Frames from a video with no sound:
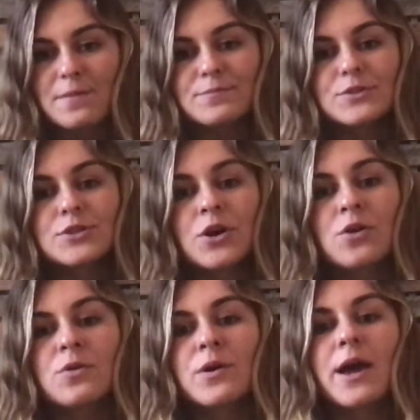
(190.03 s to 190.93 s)

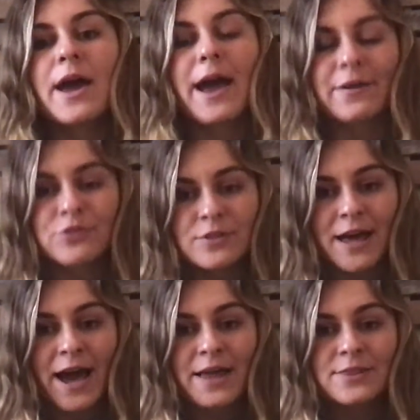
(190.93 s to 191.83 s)
So after
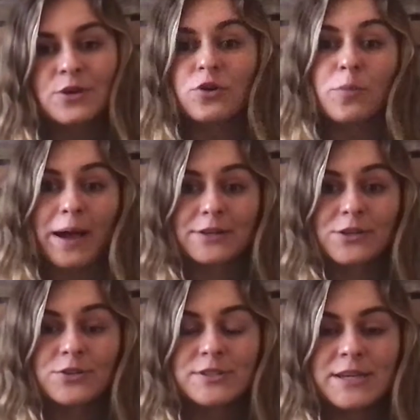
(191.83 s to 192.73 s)
that, they'll go back to
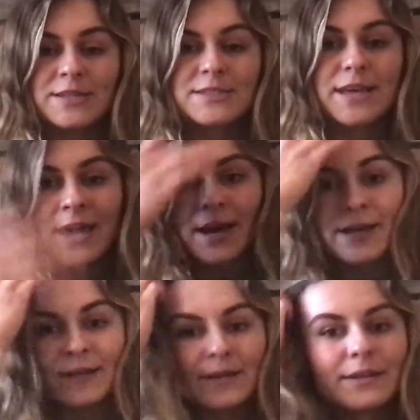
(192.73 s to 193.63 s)
their seats,
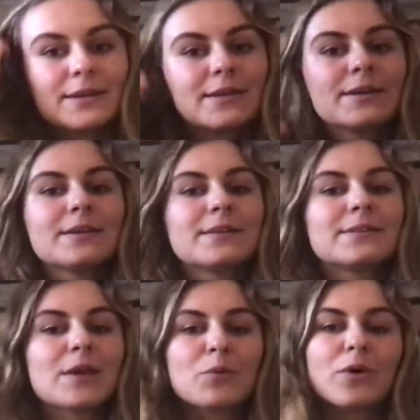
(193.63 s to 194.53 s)
and
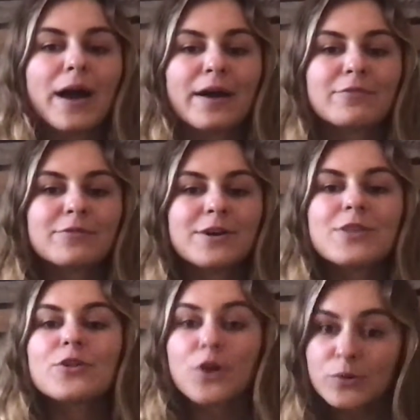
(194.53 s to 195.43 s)
they will have
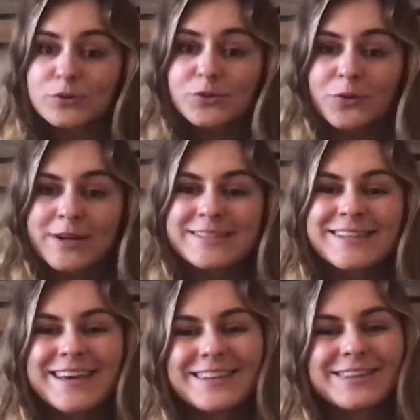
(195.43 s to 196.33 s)
their own stories
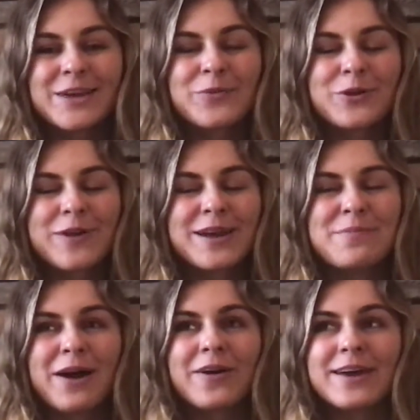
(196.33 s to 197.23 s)
that they want to write
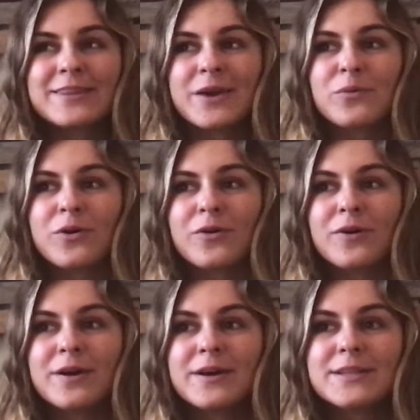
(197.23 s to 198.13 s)
about, and they will
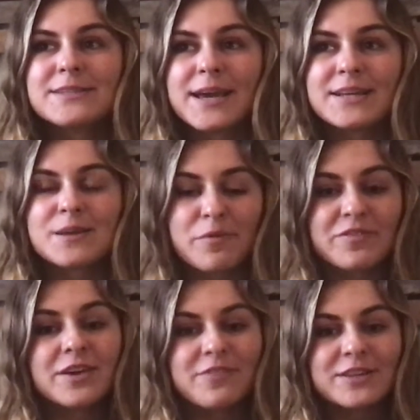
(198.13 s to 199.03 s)
take some of
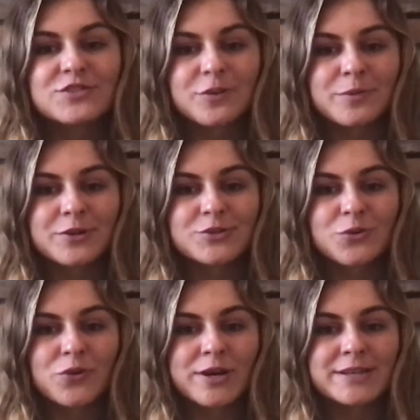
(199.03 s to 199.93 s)
the events from their
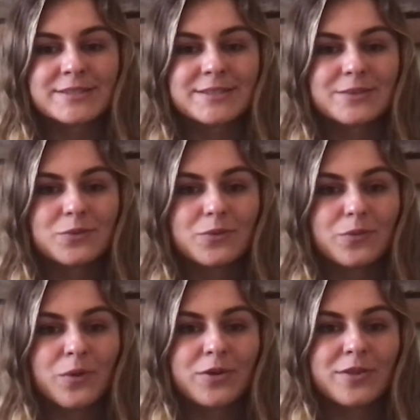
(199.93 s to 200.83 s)
stories,
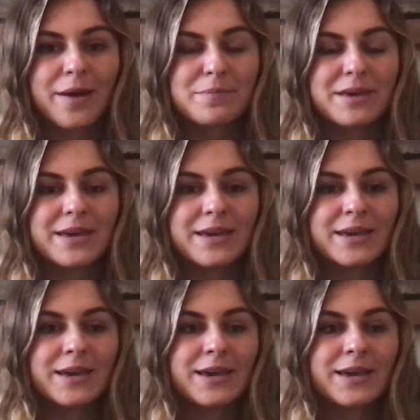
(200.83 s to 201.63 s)
whether that be